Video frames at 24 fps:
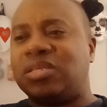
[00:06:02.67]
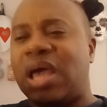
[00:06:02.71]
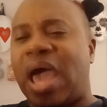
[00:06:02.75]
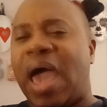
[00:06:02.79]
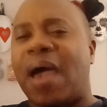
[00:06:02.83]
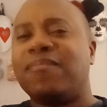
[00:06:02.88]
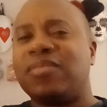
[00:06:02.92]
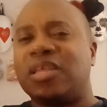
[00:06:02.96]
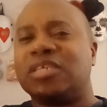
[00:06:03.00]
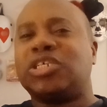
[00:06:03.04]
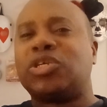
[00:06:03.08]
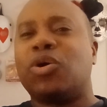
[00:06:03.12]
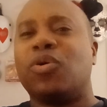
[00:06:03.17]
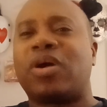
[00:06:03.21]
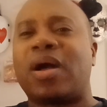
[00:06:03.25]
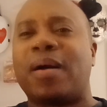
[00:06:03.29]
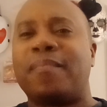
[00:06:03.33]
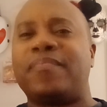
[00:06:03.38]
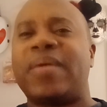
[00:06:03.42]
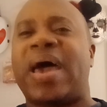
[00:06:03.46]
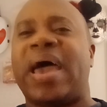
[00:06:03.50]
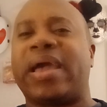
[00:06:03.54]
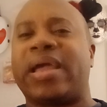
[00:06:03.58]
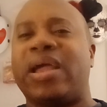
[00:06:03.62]
having the show
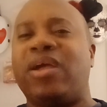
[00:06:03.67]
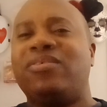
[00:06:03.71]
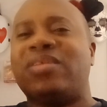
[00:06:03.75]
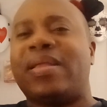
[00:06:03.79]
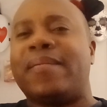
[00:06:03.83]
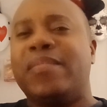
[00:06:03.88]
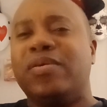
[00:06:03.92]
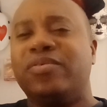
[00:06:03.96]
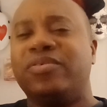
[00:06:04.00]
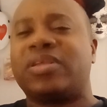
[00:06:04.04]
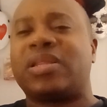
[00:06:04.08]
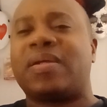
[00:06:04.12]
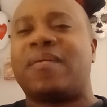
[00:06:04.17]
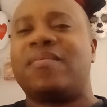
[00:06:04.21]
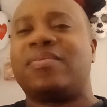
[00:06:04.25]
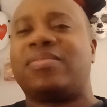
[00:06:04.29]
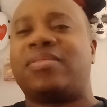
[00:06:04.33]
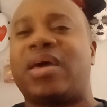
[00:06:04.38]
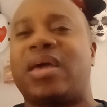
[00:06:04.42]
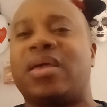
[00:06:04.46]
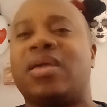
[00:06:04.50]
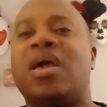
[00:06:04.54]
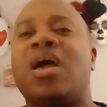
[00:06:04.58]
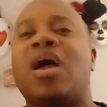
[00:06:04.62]
come back, hearing the music and
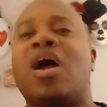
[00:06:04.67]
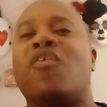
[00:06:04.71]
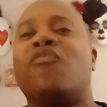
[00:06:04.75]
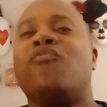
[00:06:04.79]
everything.